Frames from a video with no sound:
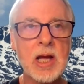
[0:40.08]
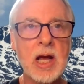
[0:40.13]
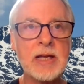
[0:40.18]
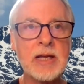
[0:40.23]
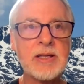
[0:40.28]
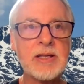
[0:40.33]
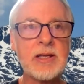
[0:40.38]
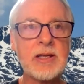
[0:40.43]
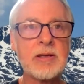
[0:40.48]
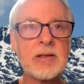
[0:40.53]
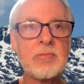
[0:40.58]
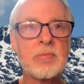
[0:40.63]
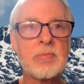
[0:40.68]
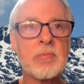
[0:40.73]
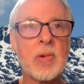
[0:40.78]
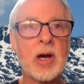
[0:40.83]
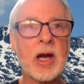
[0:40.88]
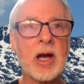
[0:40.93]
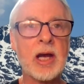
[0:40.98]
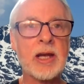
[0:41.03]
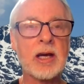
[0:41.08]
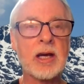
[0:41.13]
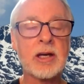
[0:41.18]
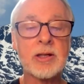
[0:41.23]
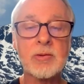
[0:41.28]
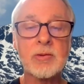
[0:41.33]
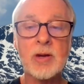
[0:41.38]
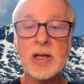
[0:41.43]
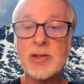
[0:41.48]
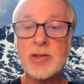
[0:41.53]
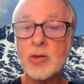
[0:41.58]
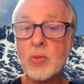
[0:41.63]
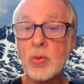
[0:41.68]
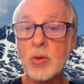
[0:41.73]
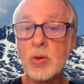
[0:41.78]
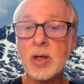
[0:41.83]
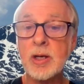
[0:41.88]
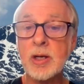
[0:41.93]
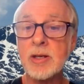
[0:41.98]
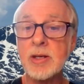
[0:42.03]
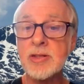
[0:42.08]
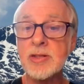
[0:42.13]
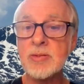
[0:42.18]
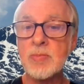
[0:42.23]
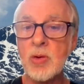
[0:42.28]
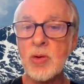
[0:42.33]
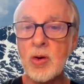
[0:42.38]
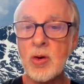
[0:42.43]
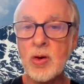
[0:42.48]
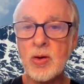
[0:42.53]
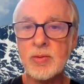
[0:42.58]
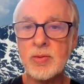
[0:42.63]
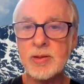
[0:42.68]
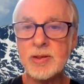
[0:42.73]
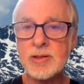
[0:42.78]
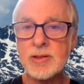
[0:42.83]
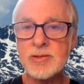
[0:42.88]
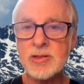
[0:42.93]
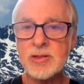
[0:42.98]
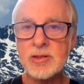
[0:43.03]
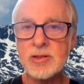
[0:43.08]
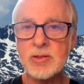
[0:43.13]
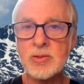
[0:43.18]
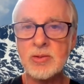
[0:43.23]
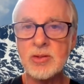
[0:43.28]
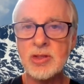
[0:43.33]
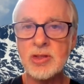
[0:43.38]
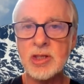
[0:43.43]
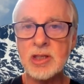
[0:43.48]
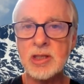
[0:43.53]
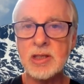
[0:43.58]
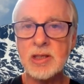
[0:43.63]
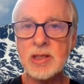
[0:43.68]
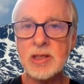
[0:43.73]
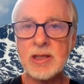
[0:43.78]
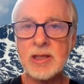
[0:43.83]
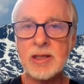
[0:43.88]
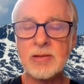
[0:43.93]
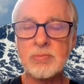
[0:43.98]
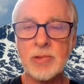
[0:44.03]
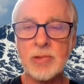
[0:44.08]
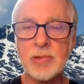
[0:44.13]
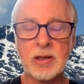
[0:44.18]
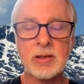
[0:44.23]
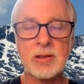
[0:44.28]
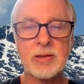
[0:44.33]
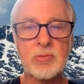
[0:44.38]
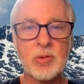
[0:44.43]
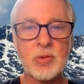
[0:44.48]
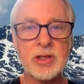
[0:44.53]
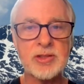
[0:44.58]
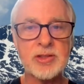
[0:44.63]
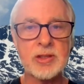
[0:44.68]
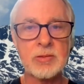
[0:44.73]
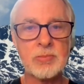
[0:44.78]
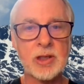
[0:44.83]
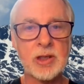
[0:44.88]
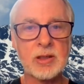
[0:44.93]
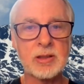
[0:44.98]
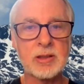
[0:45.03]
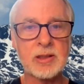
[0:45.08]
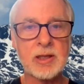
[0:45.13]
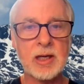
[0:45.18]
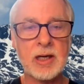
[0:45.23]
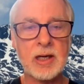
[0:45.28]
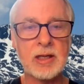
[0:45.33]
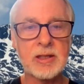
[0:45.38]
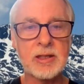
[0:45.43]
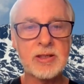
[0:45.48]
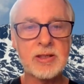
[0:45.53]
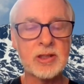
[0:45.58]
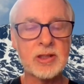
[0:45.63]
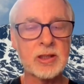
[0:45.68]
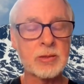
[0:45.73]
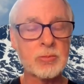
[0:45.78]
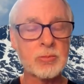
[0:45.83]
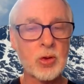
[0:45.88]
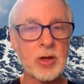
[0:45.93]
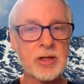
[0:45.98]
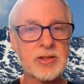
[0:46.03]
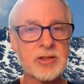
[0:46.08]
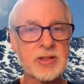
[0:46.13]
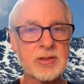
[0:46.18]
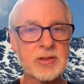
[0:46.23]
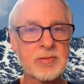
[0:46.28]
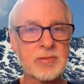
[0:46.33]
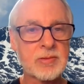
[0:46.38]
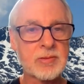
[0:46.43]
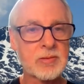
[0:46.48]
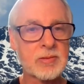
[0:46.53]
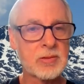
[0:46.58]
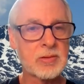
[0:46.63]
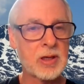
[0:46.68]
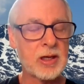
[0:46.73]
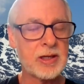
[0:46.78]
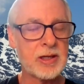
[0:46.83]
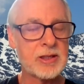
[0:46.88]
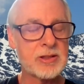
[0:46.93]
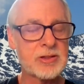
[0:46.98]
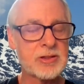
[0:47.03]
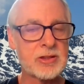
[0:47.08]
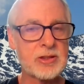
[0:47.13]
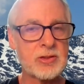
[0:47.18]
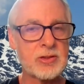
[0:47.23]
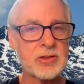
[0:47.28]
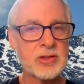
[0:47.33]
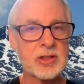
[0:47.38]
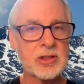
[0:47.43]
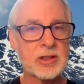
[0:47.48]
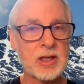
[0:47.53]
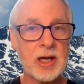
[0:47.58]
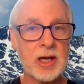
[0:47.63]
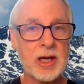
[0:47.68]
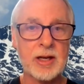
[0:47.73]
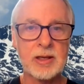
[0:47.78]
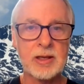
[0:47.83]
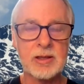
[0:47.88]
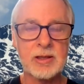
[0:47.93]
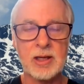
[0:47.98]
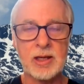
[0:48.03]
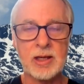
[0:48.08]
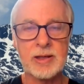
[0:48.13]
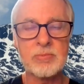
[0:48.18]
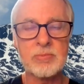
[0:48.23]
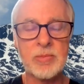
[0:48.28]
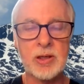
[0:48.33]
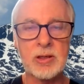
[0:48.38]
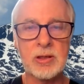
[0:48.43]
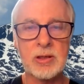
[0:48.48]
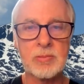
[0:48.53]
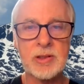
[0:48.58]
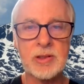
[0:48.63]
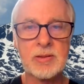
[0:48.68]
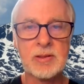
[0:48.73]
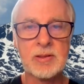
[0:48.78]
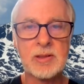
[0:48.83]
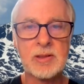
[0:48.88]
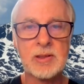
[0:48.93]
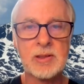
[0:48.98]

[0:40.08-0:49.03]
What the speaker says: I did my undergraduate work at a small institution in Maryland, Western Maryland College, a liberal arts institution not unlike Bellarmine.